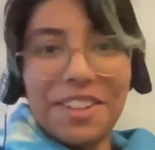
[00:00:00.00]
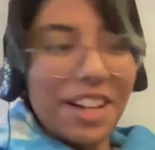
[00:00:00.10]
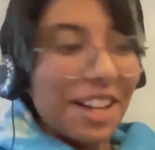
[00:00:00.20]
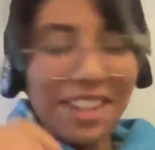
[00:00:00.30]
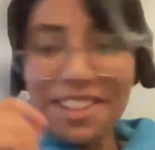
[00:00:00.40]

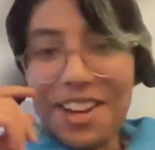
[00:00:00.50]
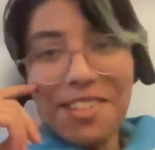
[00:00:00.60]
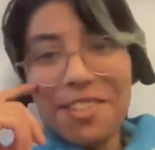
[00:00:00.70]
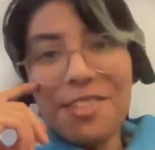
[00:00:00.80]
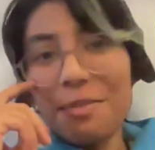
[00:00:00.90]
No,
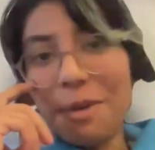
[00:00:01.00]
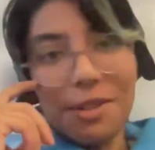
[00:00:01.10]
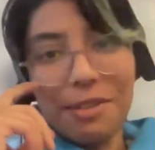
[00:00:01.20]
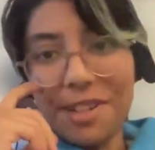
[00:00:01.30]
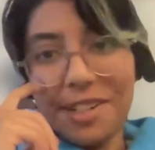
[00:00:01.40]
I don't know
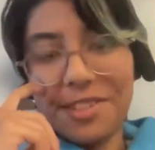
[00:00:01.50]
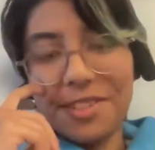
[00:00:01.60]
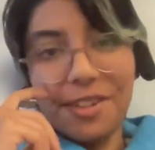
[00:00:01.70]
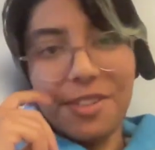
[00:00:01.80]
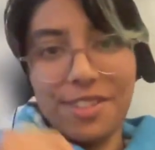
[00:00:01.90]
about the
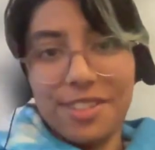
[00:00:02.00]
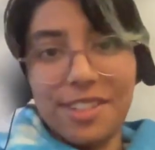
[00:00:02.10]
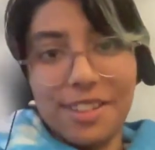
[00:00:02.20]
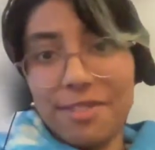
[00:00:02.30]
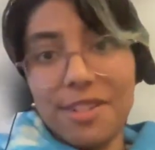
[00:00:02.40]
witness
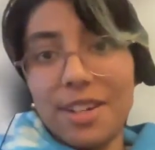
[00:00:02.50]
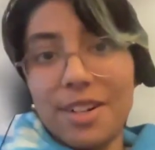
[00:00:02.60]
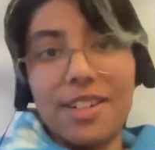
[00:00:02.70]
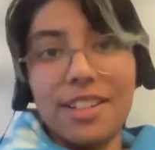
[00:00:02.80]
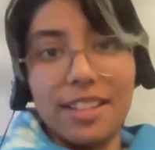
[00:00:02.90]
consciousness. I've
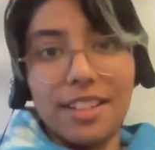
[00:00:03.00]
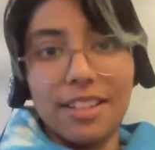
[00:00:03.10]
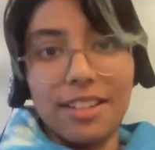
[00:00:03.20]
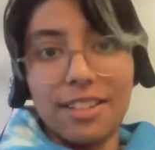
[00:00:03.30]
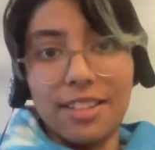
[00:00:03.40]
only heard
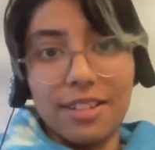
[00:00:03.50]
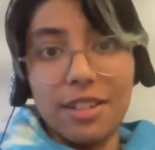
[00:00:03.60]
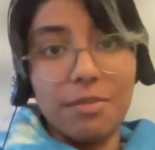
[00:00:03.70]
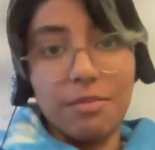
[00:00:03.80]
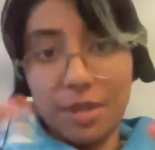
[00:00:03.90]
the
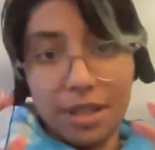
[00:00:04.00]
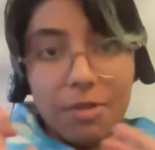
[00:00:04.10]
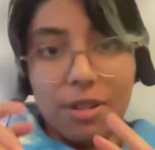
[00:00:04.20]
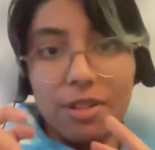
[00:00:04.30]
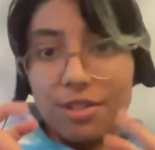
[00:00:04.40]

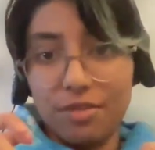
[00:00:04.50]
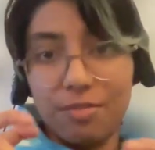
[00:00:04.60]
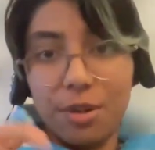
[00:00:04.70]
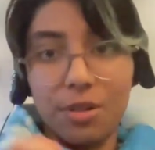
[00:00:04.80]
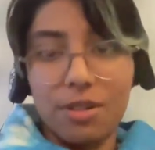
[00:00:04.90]
terminology
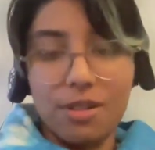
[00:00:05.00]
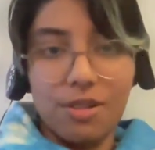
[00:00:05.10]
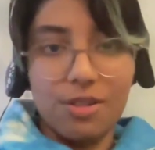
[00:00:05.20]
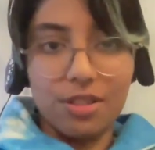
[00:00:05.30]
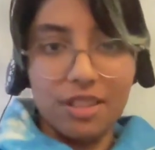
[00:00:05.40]
of pure
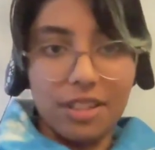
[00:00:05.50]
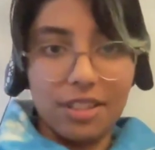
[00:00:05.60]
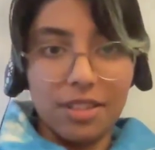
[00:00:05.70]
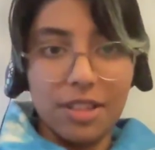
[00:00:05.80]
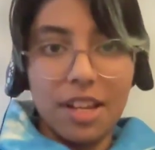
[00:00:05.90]

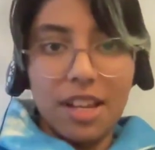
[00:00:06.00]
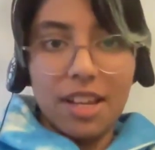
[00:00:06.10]
consciousness.